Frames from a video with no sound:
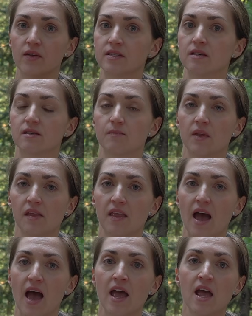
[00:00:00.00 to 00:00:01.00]
This is something
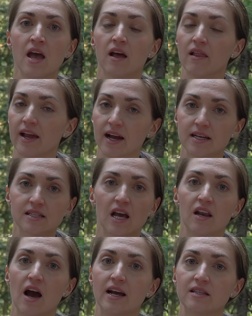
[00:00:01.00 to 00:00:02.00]
that, like I
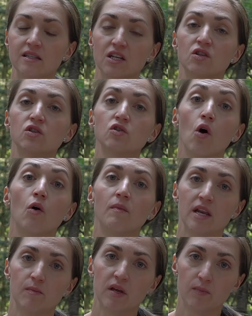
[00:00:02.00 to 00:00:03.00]
said, I see so
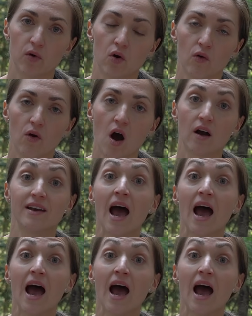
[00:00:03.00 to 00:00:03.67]
many people go wrong.